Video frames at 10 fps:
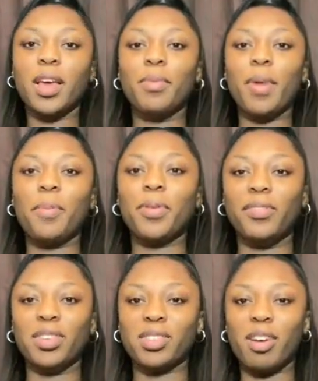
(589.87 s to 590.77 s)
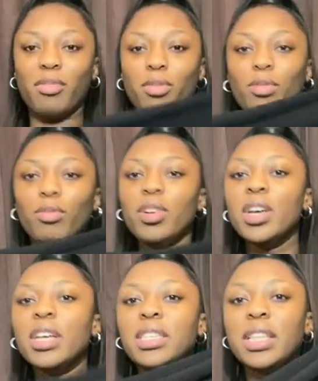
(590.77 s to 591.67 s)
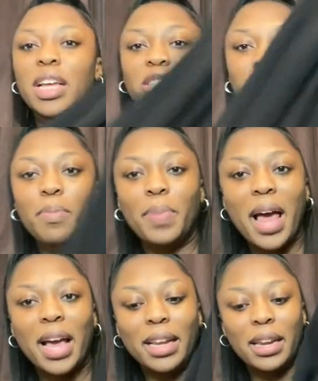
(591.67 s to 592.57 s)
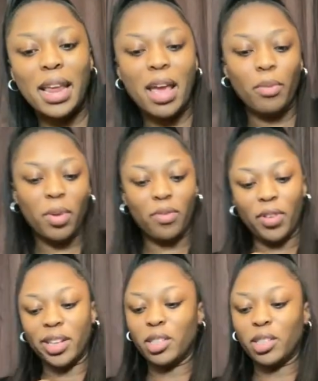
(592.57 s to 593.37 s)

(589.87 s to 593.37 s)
in my previous Zara haul. So they're just a black knit with a